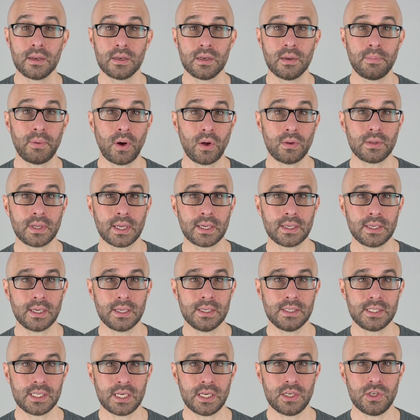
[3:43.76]
Napoleon
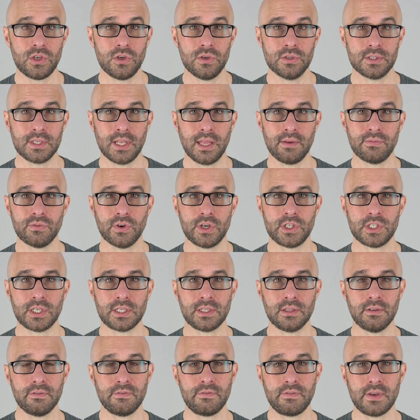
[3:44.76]
continues
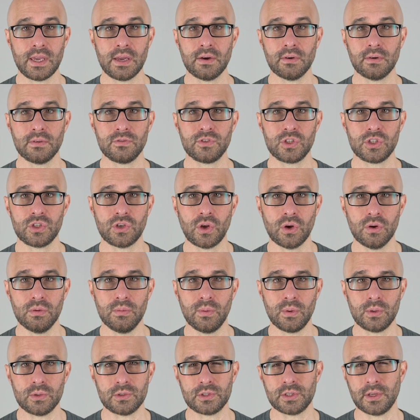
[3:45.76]
leveraging the fear of
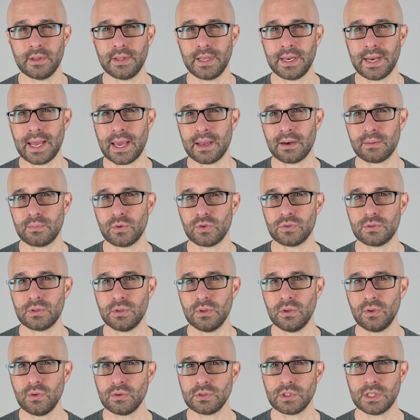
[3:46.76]
Snowball so that animals
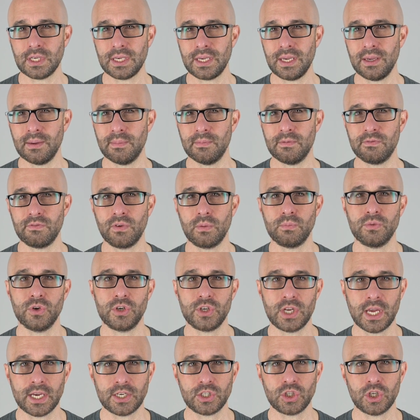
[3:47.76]
look to him for
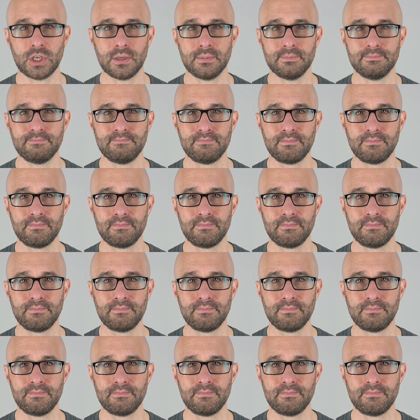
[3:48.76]
protection.